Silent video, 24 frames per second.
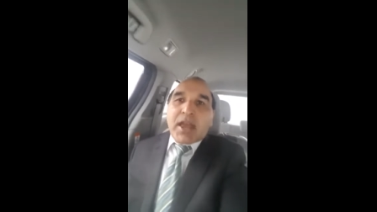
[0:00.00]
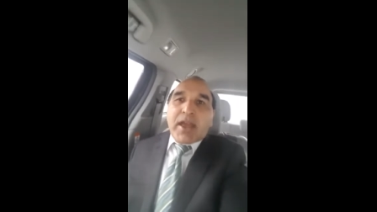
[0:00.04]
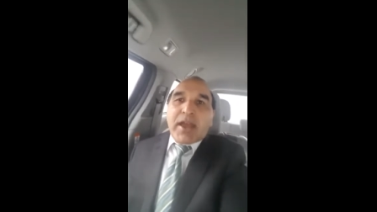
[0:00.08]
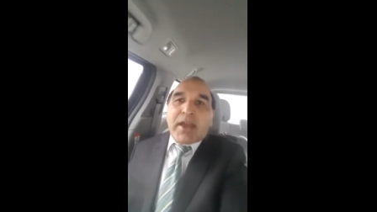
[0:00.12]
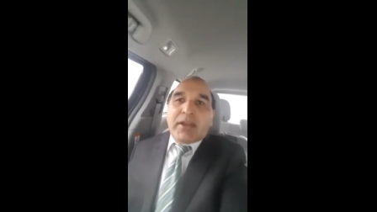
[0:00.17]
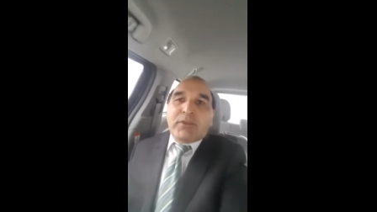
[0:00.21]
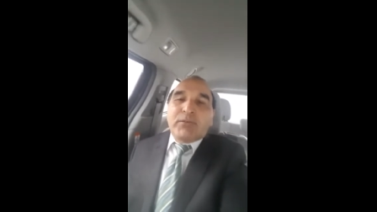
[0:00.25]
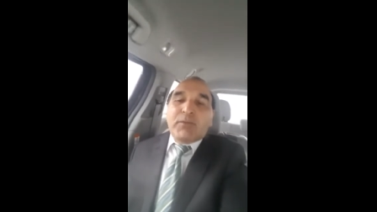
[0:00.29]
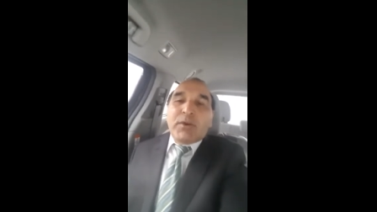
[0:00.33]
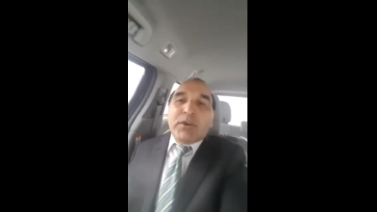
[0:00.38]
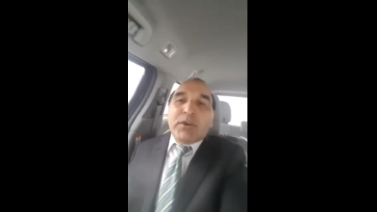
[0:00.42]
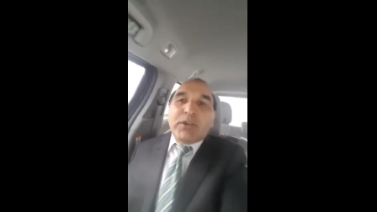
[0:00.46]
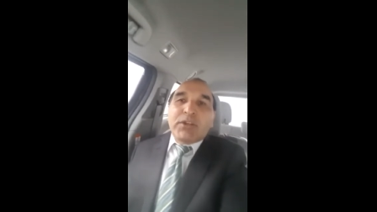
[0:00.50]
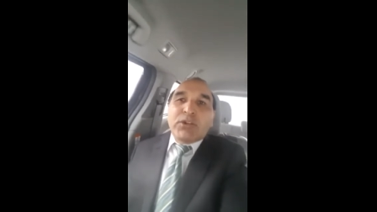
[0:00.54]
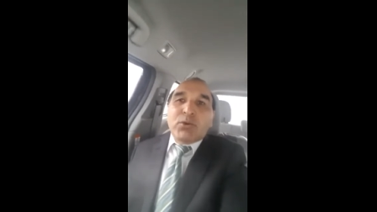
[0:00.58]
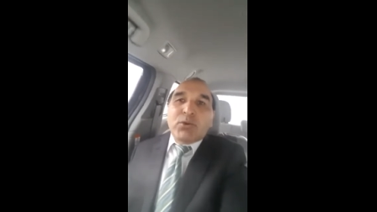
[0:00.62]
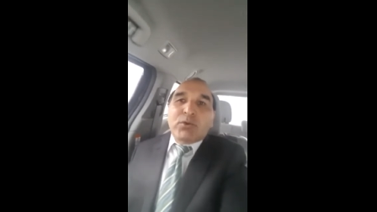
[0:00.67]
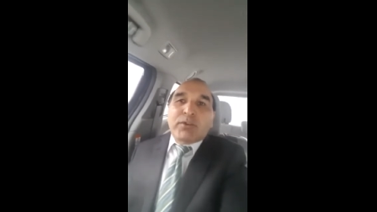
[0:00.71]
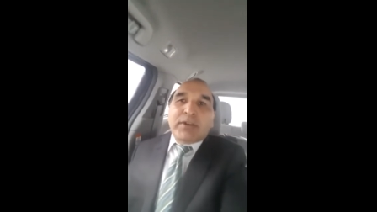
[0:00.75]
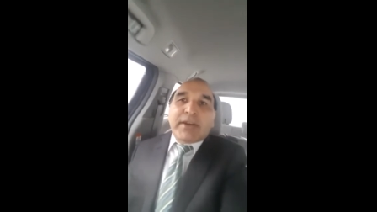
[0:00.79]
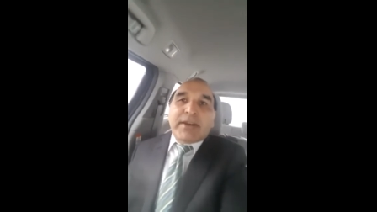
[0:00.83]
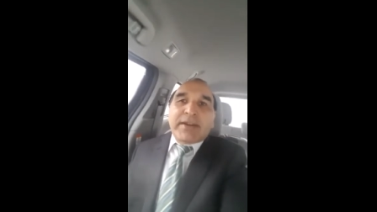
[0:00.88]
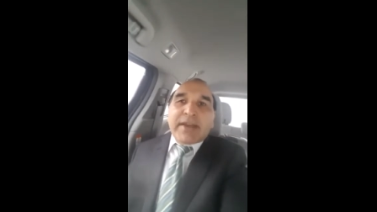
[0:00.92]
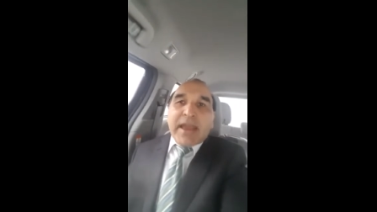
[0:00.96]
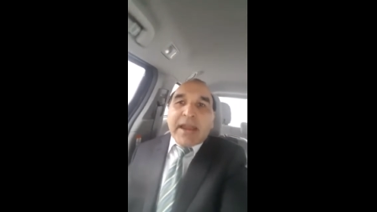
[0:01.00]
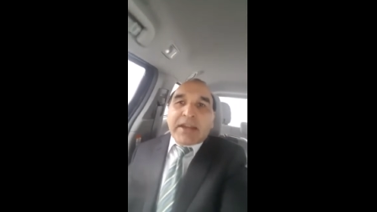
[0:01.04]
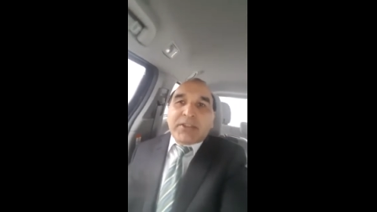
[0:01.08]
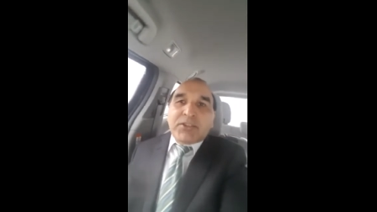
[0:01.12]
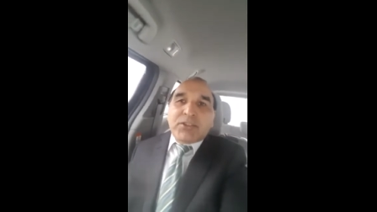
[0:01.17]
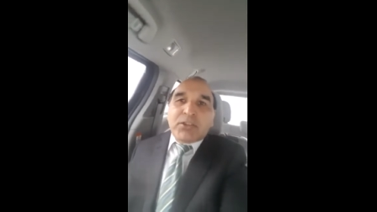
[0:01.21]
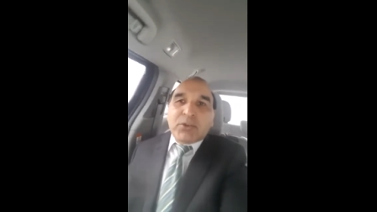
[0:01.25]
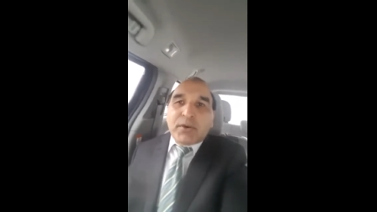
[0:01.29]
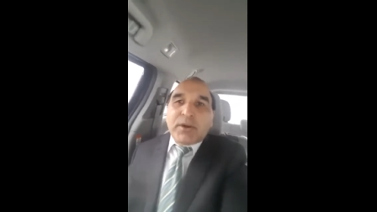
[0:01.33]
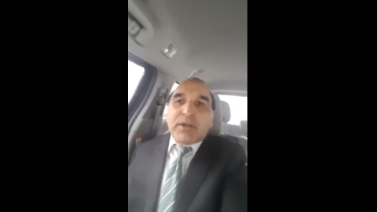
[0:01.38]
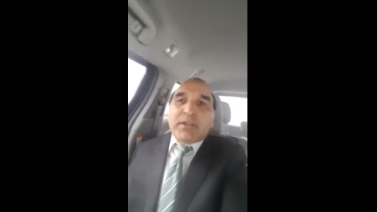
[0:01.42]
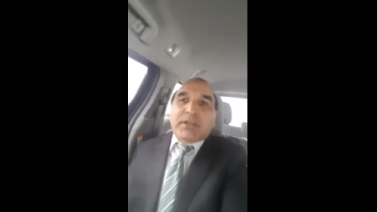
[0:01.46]
And when you connect
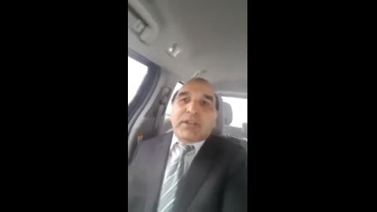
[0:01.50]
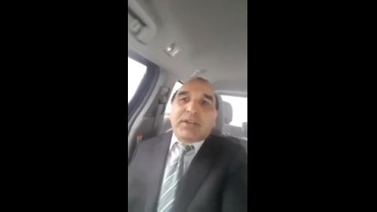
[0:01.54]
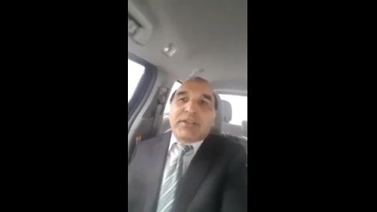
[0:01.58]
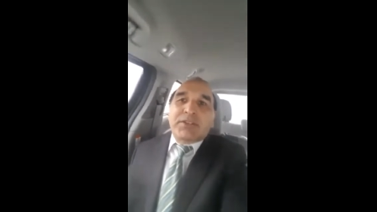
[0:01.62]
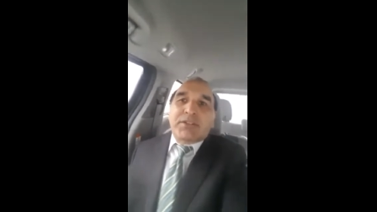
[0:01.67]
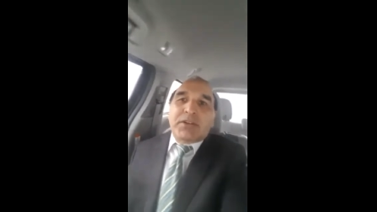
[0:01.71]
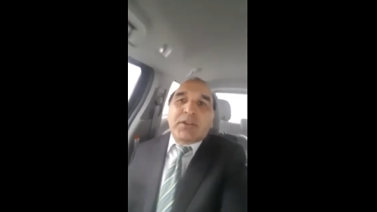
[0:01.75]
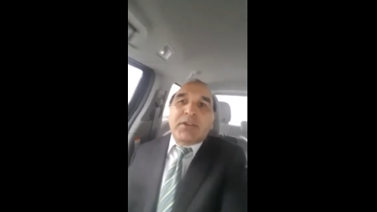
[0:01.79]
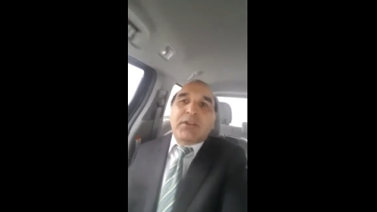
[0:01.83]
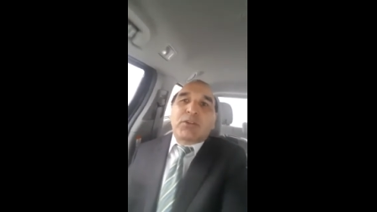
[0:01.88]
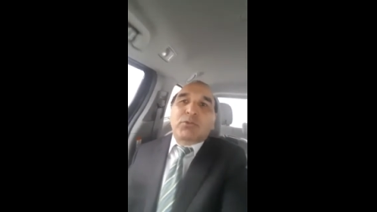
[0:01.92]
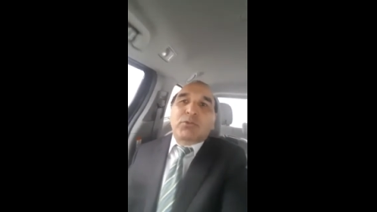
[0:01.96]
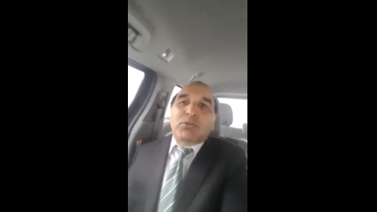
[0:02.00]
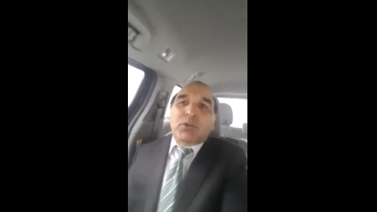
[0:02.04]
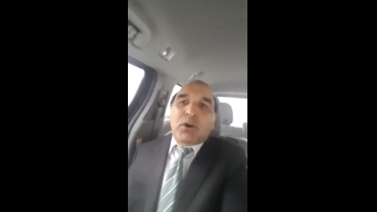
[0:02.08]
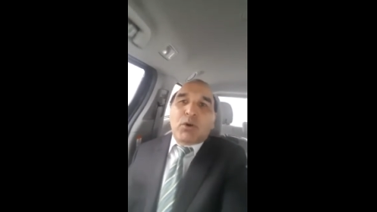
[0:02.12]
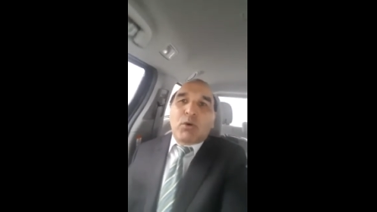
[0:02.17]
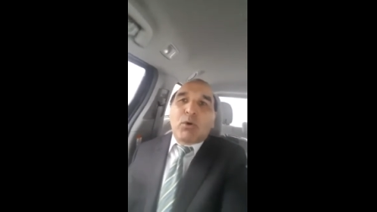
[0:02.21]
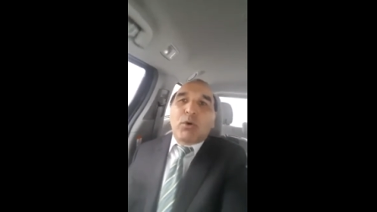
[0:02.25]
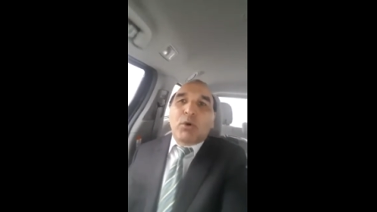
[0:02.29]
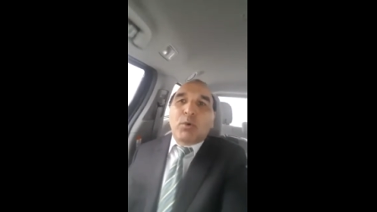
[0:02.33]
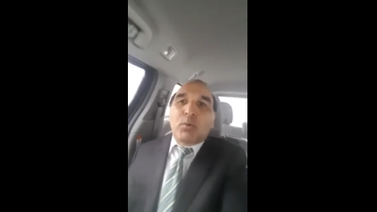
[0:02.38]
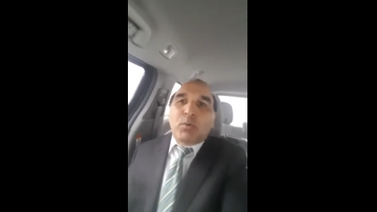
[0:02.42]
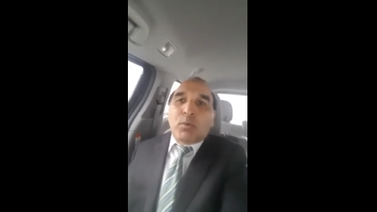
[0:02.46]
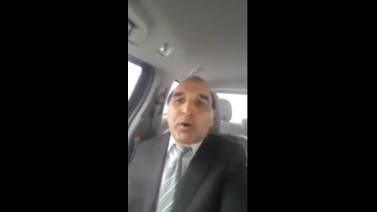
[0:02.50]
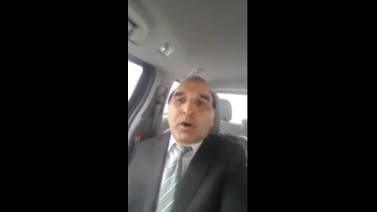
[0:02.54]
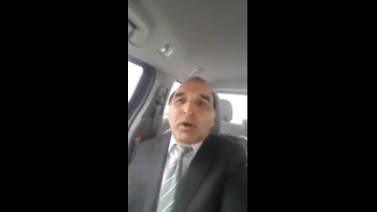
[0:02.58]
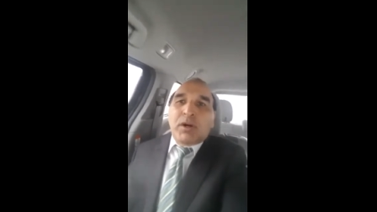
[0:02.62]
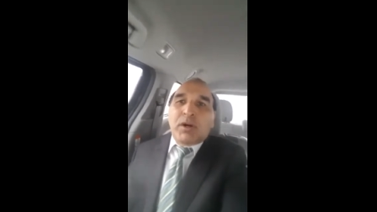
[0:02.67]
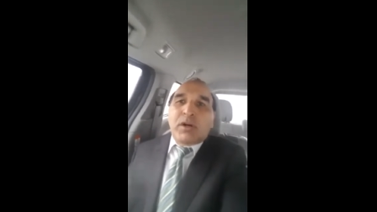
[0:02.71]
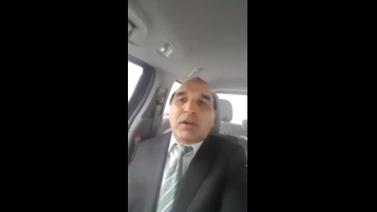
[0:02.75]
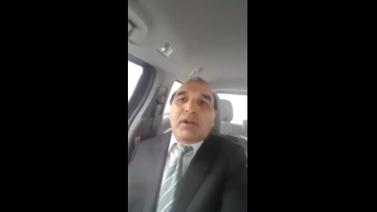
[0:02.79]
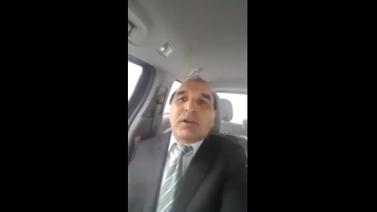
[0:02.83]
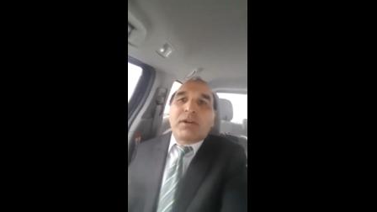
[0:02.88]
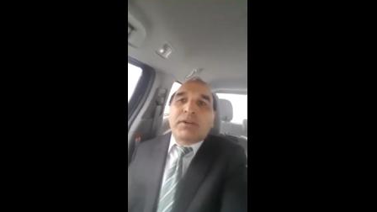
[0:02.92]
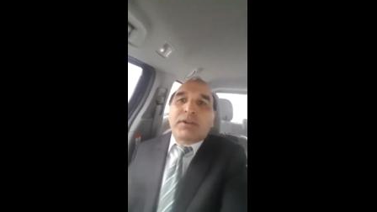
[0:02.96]
your country to the whole
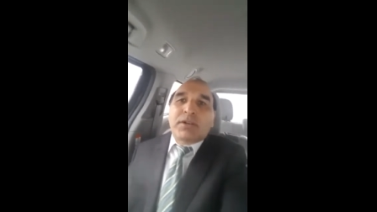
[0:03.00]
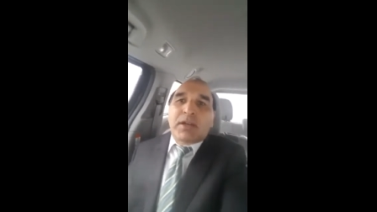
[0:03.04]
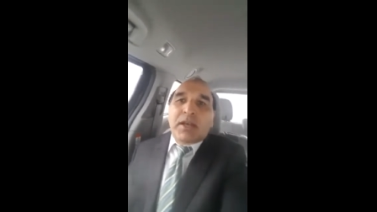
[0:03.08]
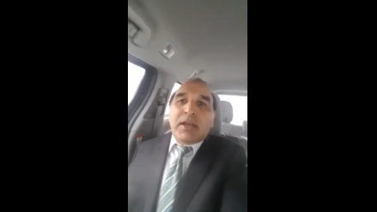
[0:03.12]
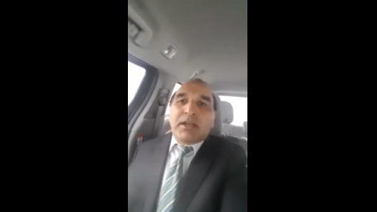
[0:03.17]
world,